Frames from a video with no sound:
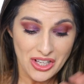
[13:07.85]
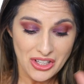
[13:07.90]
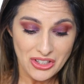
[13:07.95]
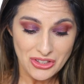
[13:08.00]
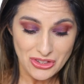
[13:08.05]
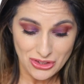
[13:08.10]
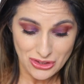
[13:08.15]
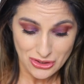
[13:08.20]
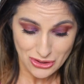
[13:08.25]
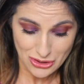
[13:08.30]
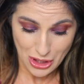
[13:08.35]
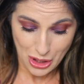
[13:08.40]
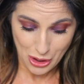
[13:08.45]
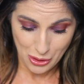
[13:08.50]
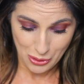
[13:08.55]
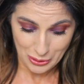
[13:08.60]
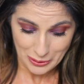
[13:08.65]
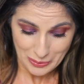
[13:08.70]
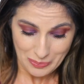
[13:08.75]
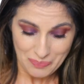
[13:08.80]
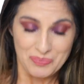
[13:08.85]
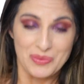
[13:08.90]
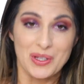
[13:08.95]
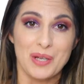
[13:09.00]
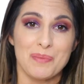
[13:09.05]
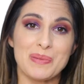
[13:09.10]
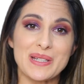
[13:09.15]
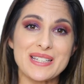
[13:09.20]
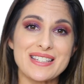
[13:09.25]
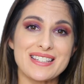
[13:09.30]
So
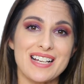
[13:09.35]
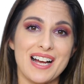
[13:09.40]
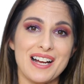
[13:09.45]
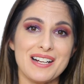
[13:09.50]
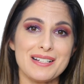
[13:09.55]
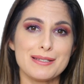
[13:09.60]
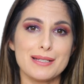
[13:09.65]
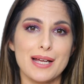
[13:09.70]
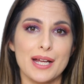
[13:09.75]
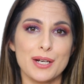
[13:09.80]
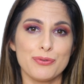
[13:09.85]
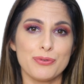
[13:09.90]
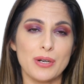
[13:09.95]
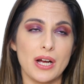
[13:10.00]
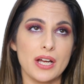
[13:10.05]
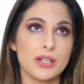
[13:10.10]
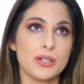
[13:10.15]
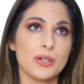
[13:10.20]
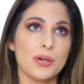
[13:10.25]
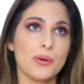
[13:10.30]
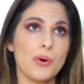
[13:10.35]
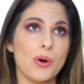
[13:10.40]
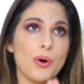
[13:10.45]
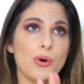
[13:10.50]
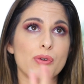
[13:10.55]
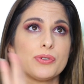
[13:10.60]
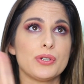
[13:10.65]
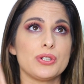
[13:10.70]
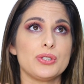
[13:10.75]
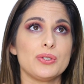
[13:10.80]
Besides that, if I go
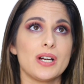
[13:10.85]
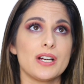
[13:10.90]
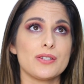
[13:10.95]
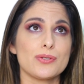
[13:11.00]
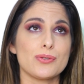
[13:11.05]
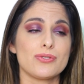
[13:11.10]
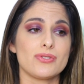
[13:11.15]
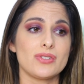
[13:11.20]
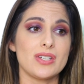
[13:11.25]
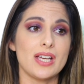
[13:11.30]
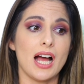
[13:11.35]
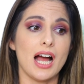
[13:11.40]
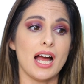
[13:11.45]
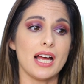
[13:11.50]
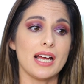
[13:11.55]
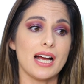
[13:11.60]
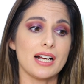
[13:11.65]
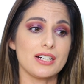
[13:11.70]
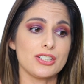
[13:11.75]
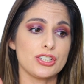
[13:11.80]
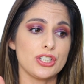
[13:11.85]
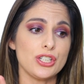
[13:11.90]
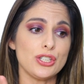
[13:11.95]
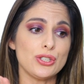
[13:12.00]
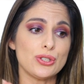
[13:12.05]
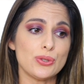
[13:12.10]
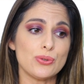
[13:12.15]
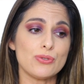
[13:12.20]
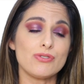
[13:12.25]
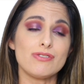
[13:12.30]
over, you guys will see I actually
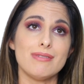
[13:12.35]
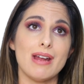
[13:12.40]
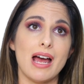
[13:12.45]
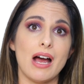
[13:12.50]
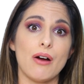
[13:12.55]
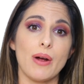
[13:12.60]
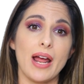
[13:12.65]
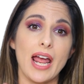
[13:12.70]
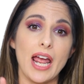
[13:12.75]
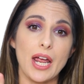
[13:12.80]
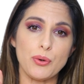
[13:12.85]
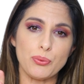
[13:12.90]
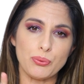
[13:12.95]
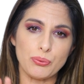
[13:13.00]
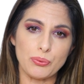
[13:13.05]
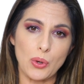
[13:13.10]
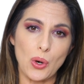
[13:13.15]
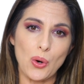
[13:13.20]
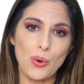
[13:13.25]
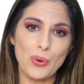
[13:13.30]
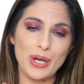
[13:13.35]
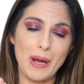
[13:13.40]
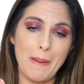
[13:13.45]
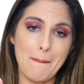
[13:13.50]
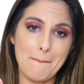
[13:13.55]
use now a Rode